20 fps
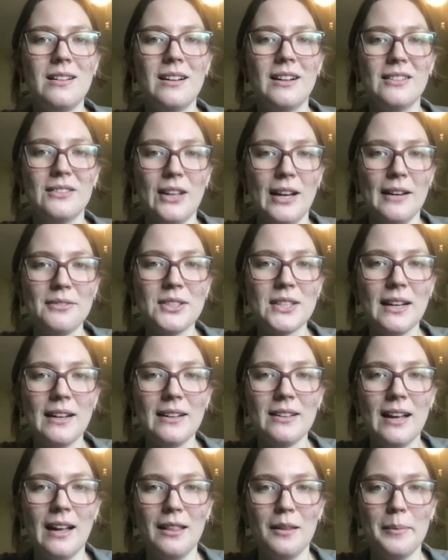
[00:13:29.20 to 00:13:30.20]
A
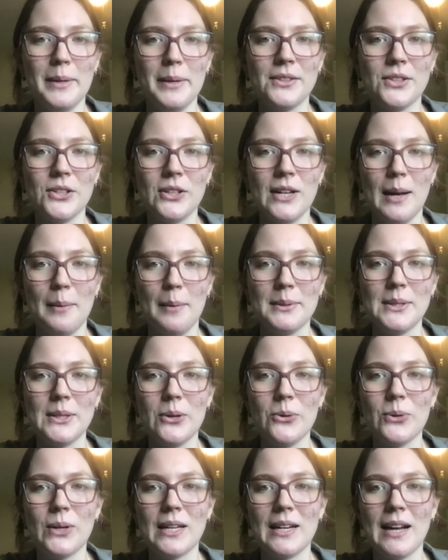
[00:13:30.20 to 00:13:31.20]
lifestyle element to your
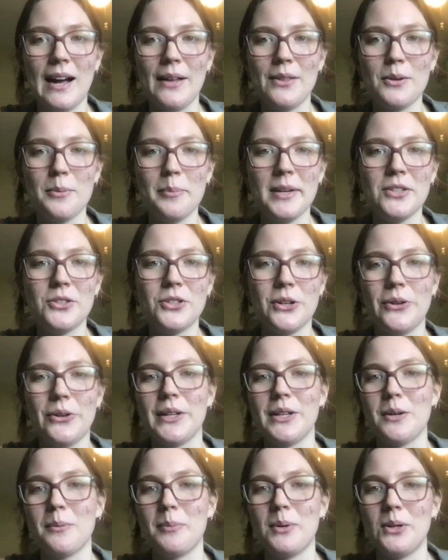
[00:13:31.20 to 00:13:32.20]
episode can either be
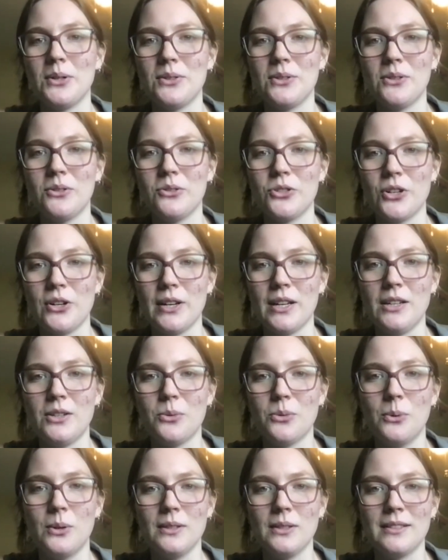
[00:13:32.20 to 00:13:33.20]
sharing your personal journey
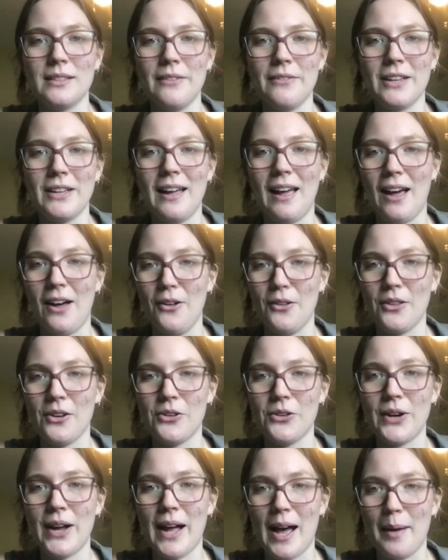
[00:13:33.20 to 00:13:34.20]
towards living a
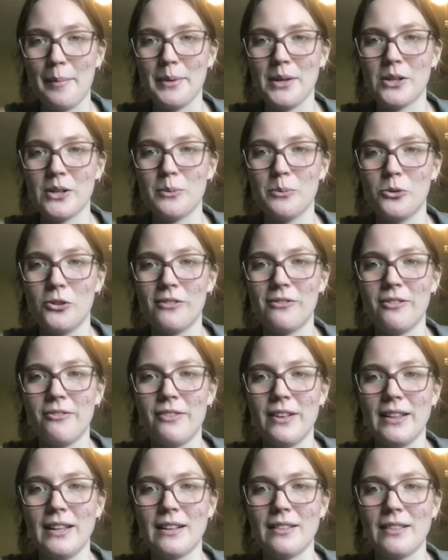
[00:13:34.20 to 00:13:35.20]
healthier, happier, more
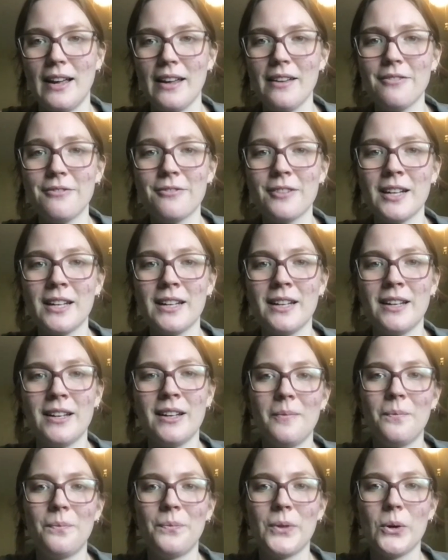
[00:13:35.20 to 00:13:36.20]
fulfilling life,
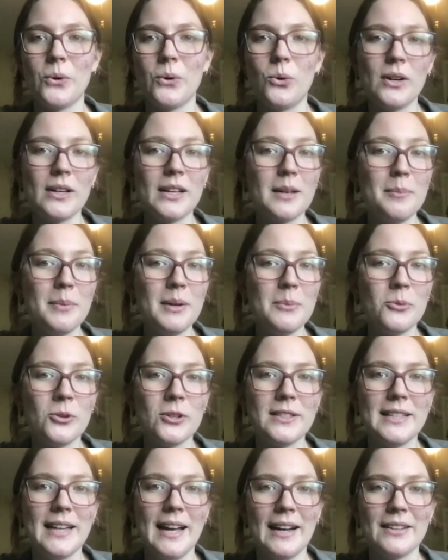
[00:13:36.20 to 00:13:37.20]
or it can be
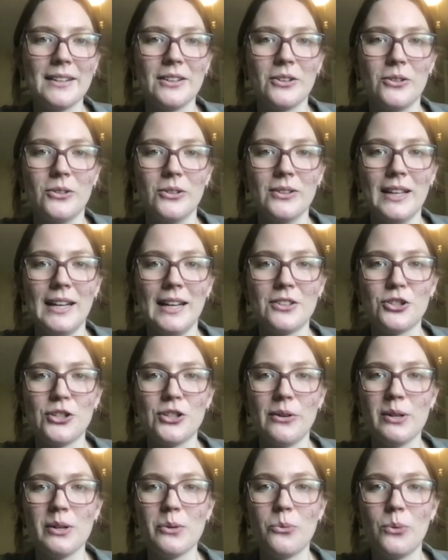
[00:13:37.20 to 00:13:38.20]
more technical, like
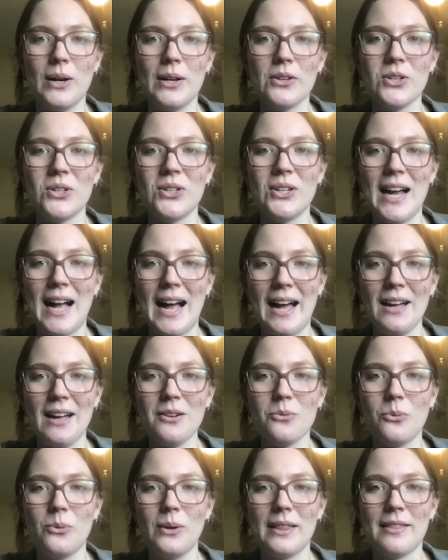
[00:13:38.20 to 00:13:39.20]
sharing where you're at
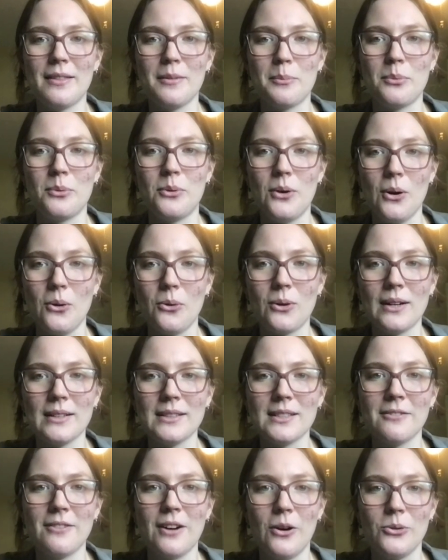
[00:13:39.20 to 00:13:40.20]
with the
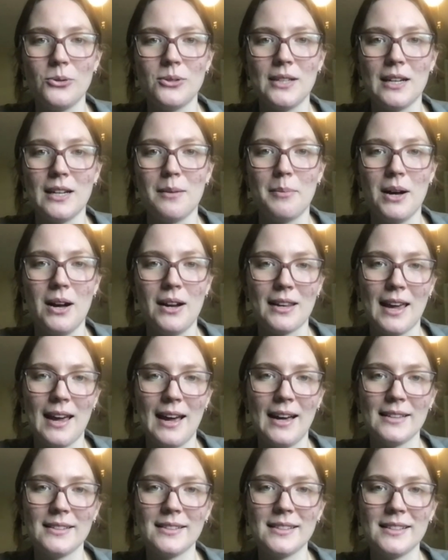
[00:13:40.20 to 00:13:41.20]
progress of hosting a
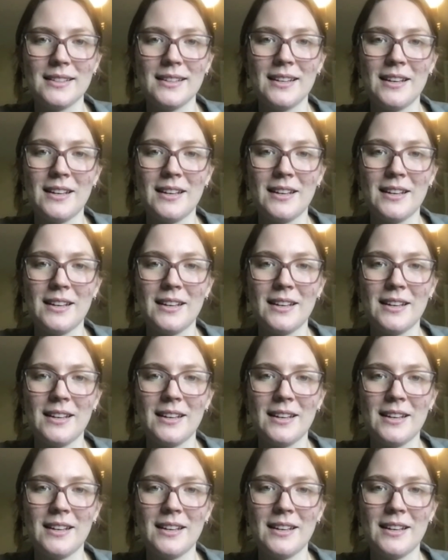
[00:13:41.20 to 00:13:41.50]
podcast.